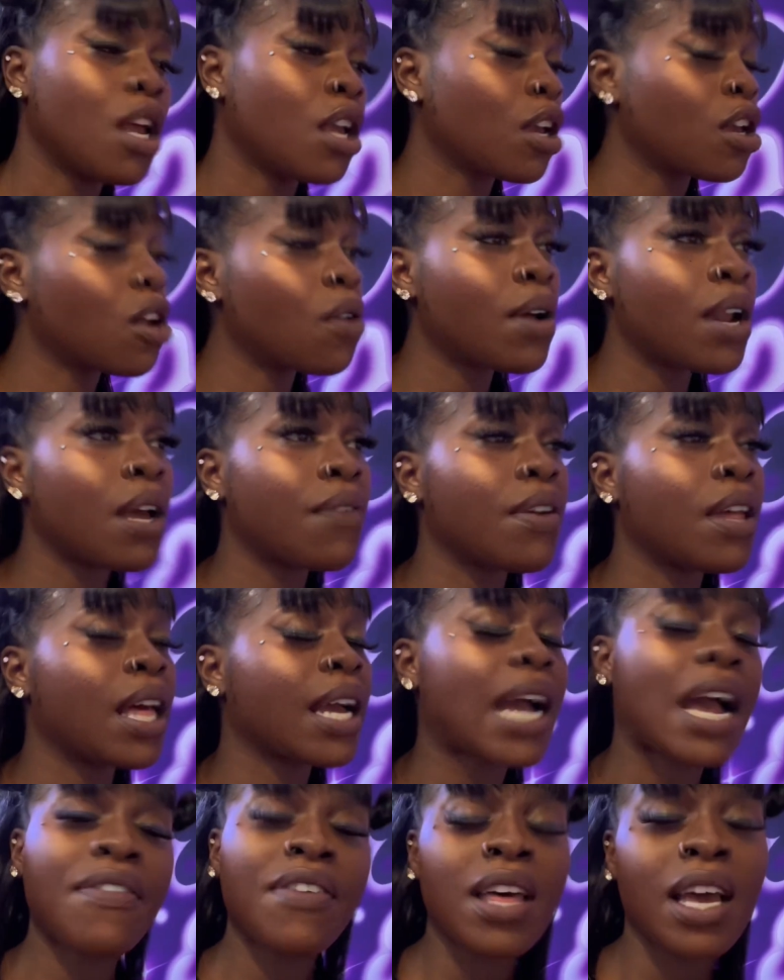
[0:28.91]
You know what I feel
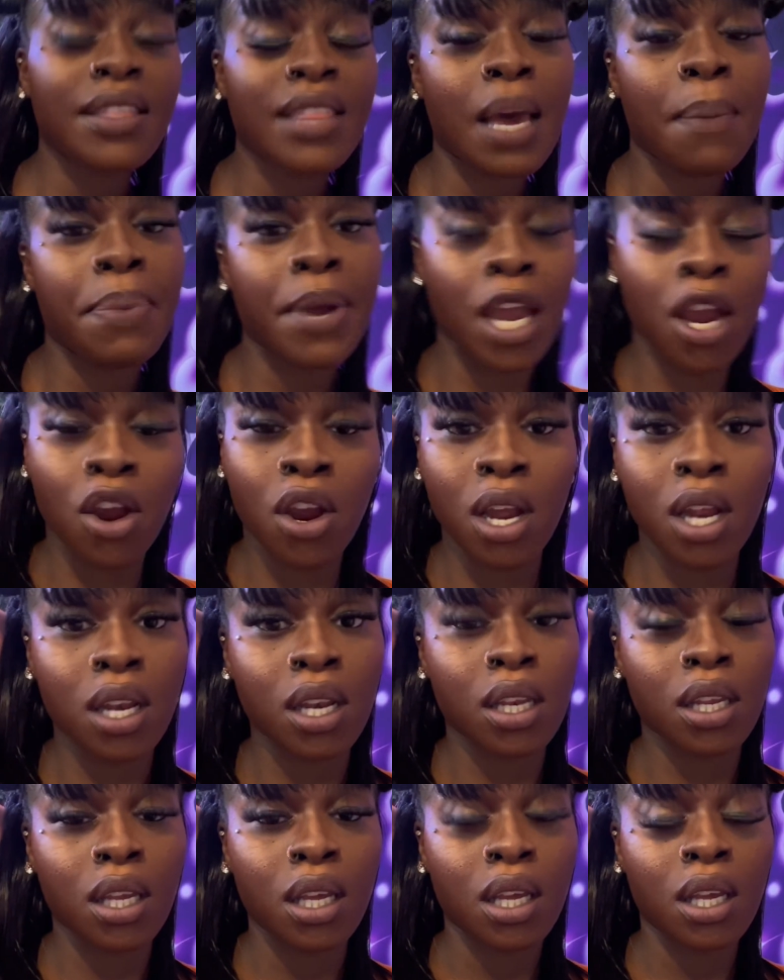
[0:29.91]
like? I feel like that
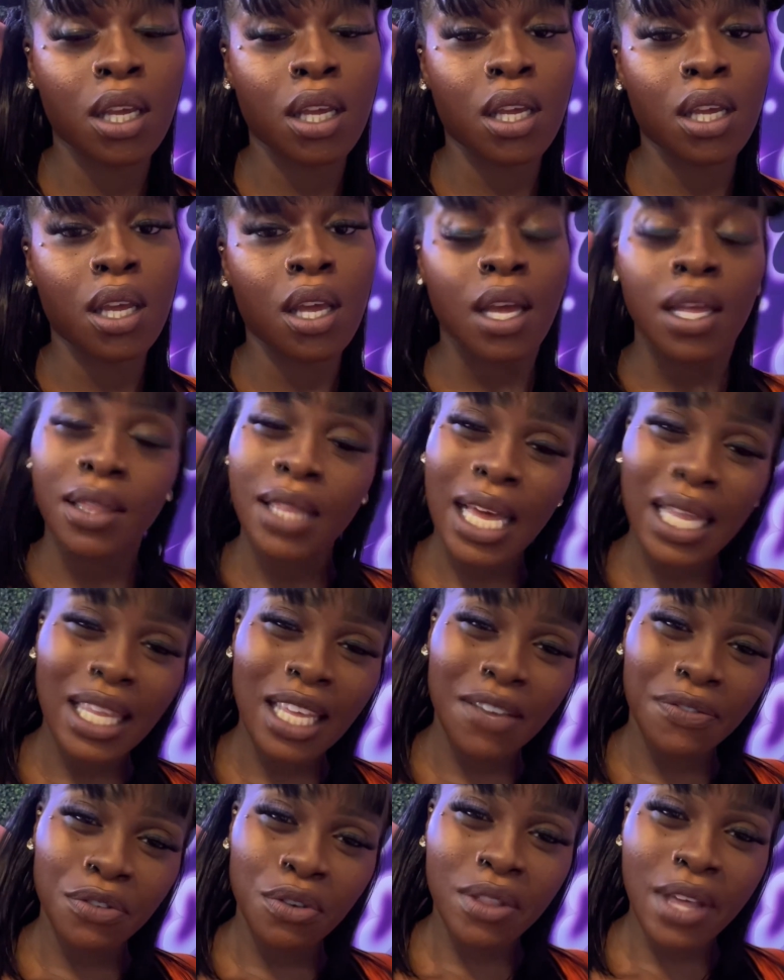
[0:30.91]
parent that
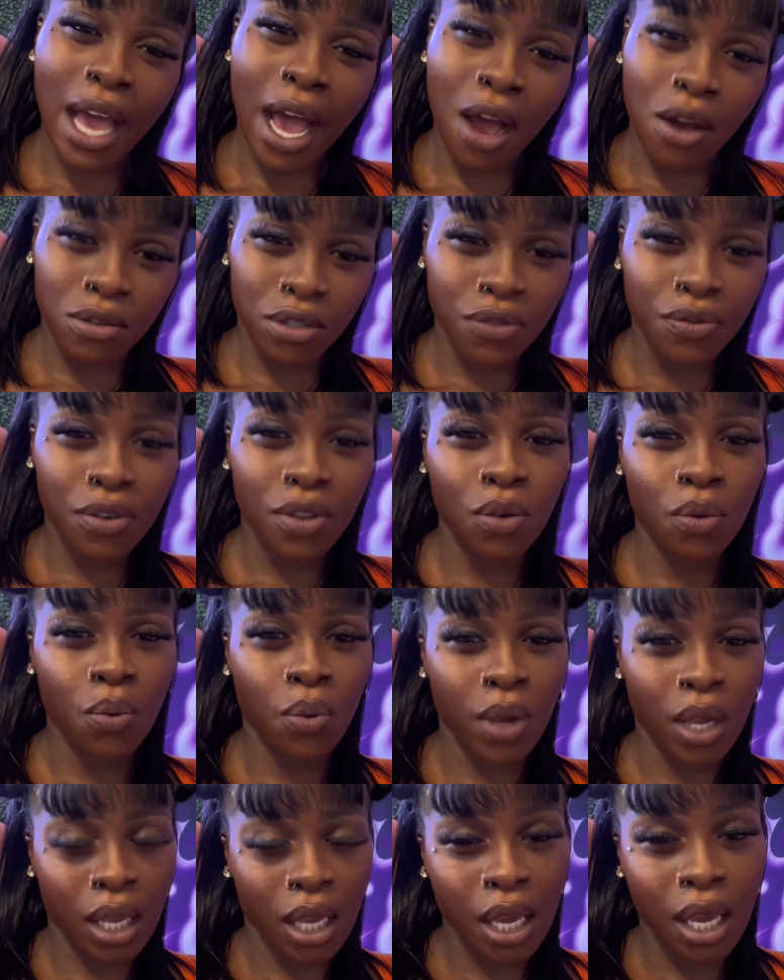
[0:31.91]
left you the house for the
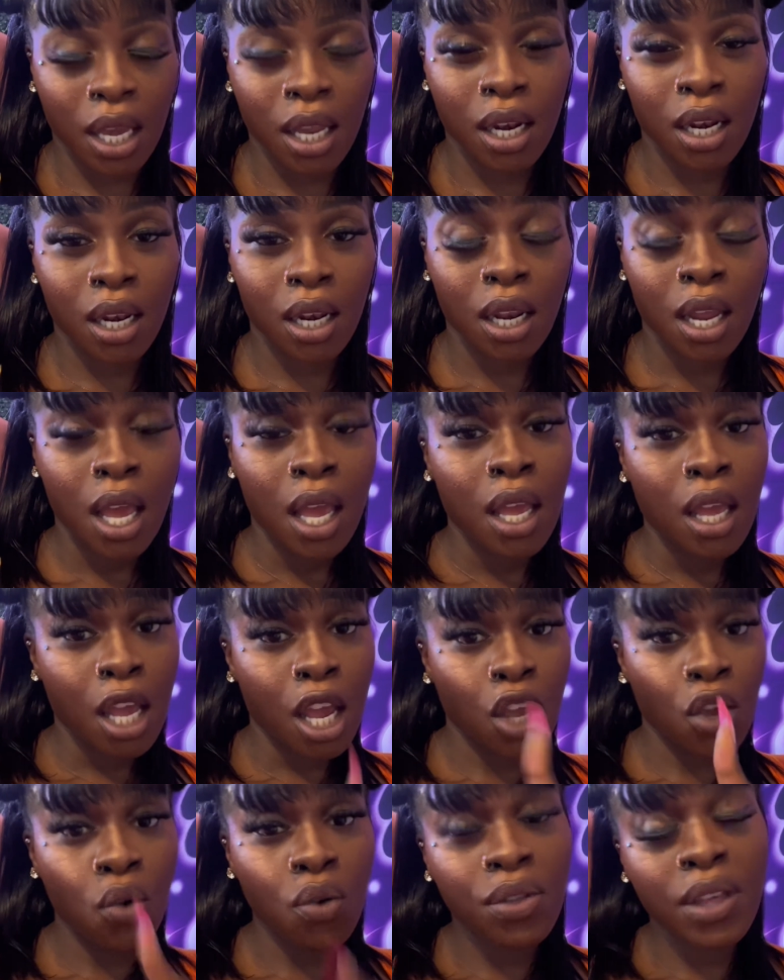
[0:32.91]
weekend
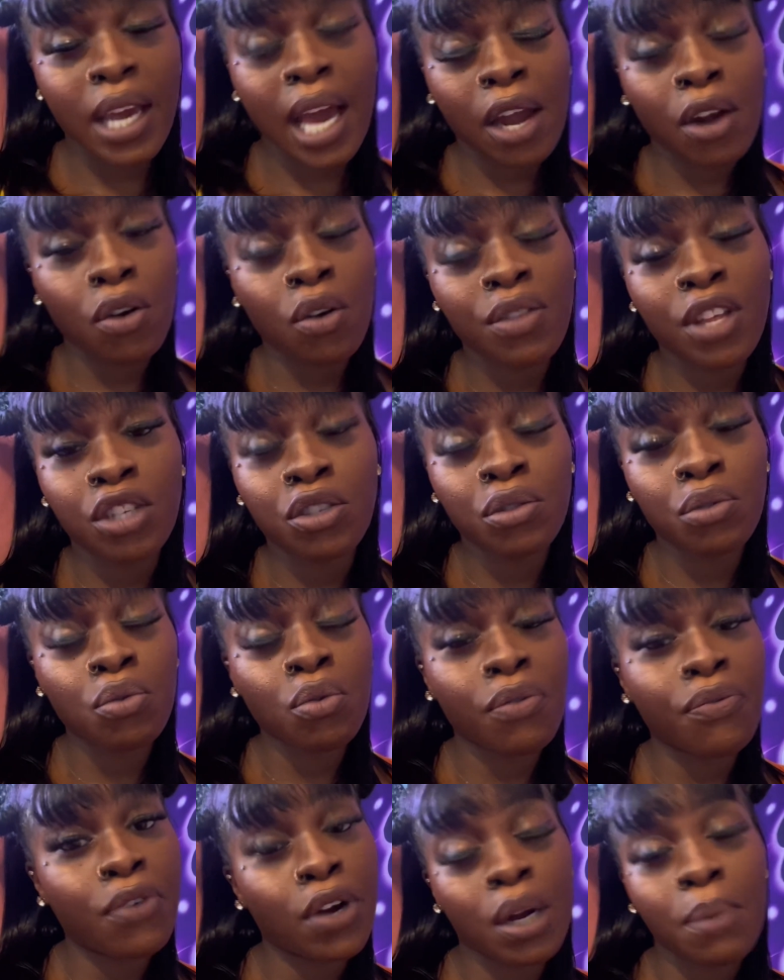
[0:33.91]
and you think I don't know that you
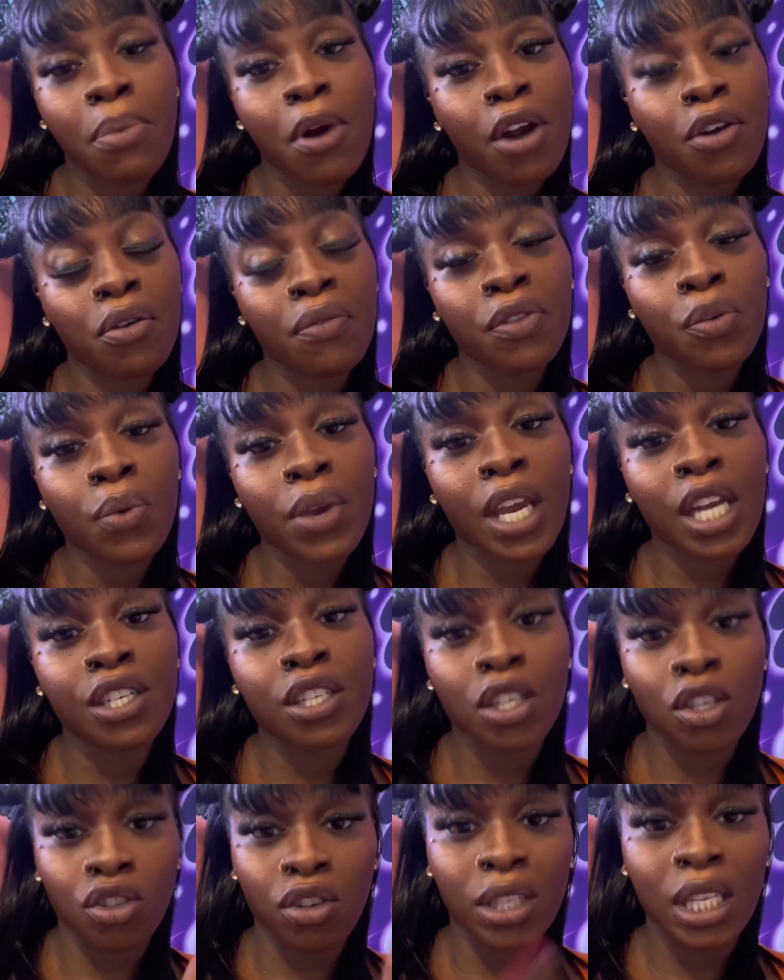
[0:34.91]
threw a fucking party over the weekend
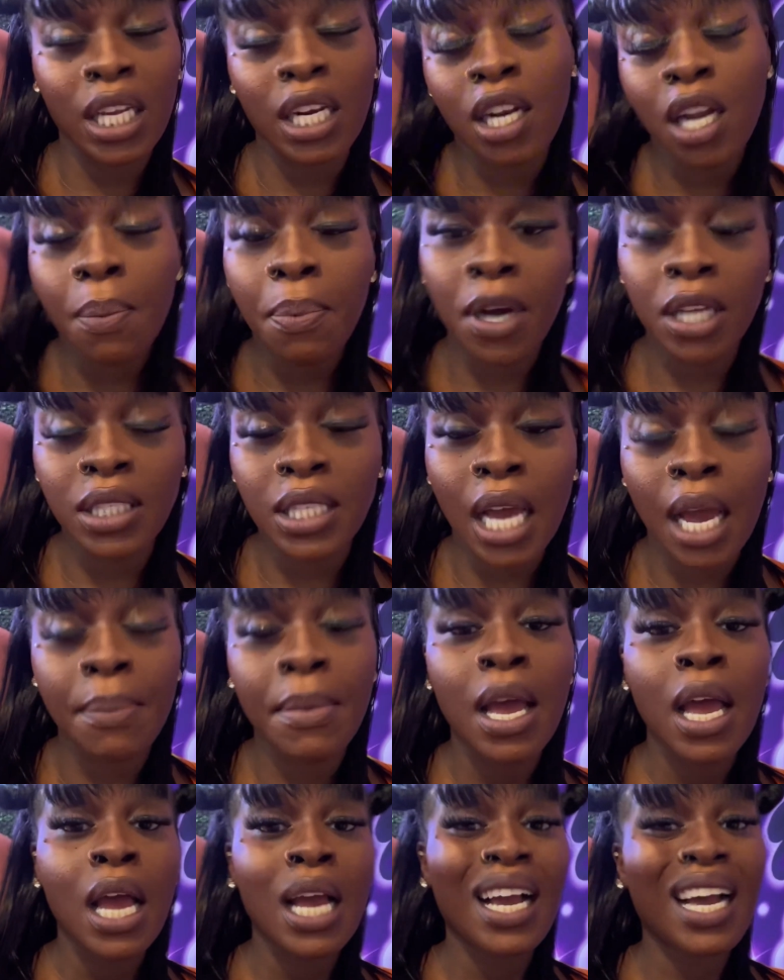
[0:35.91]
just because you cleaned it up on time
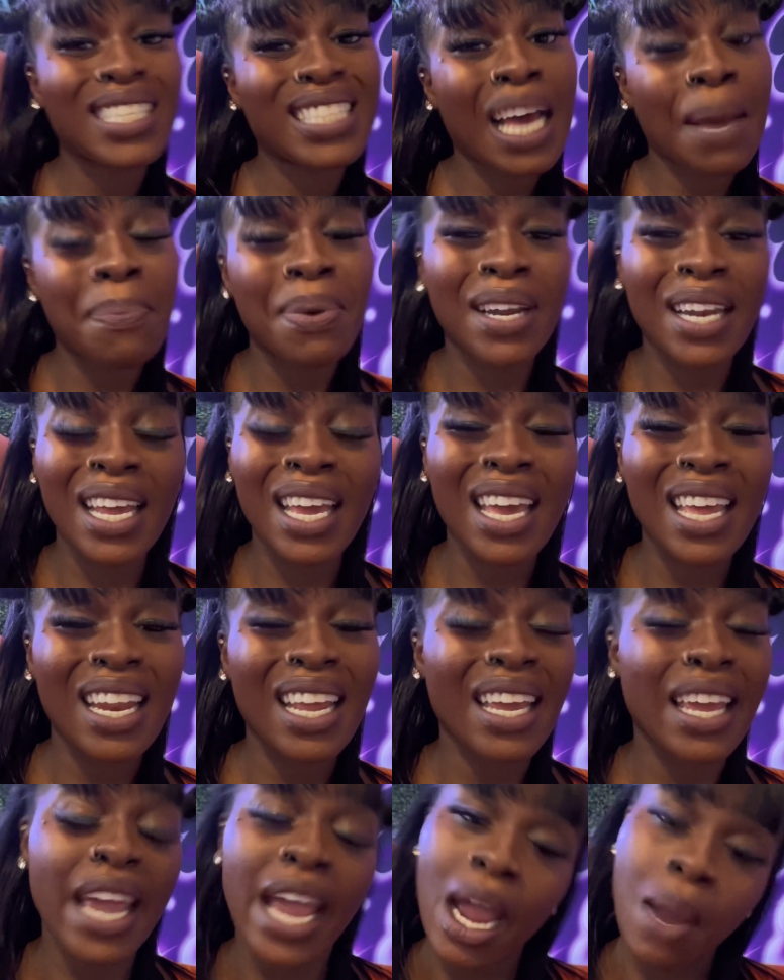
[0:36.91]
because I put a
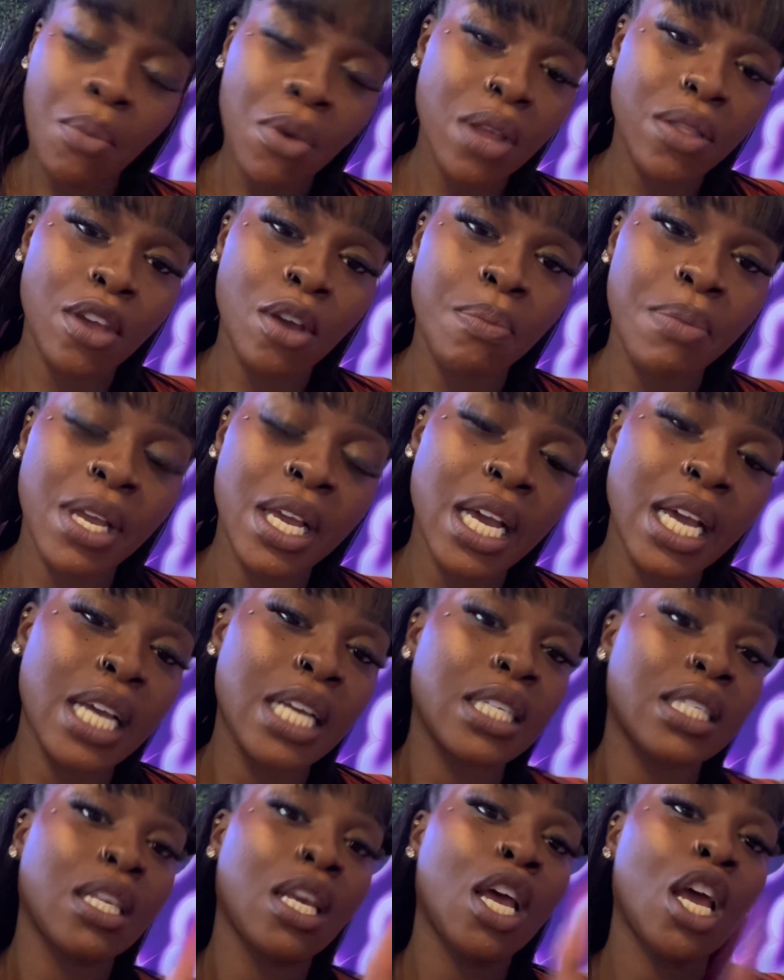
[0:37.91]
hidden camera in there
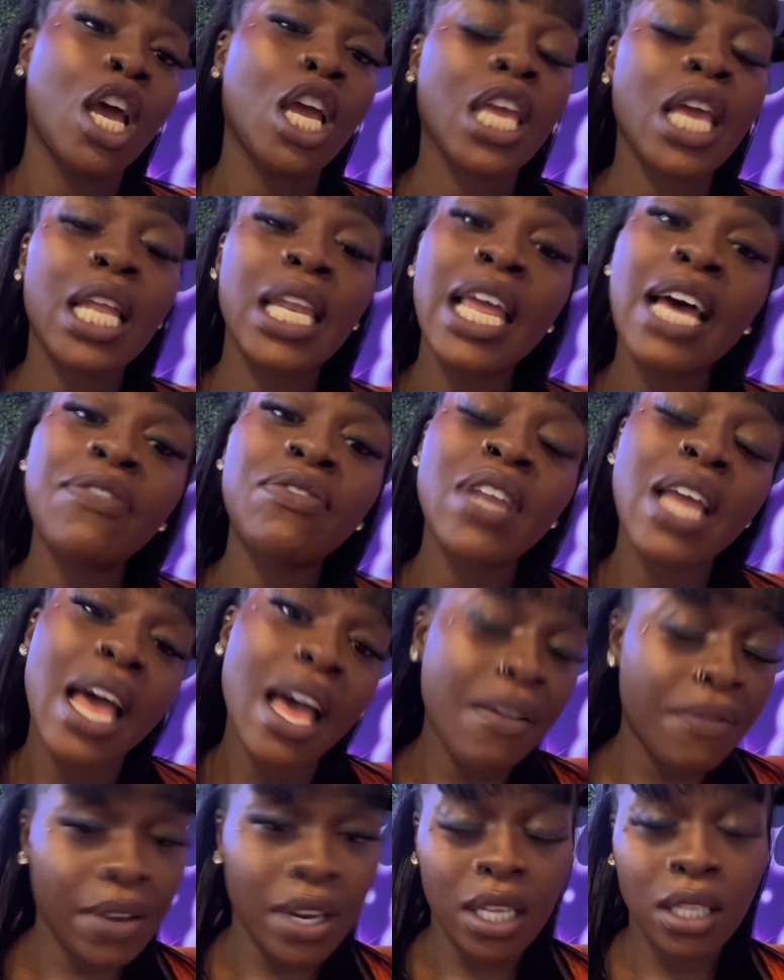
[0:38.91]
because you left
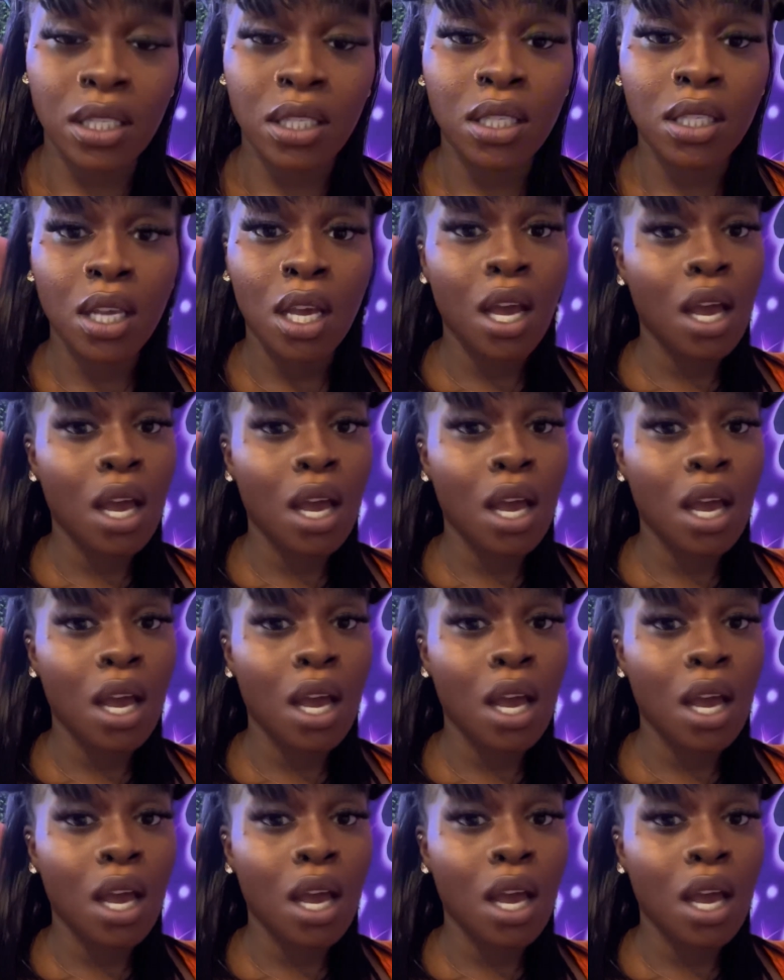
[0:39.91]
evidence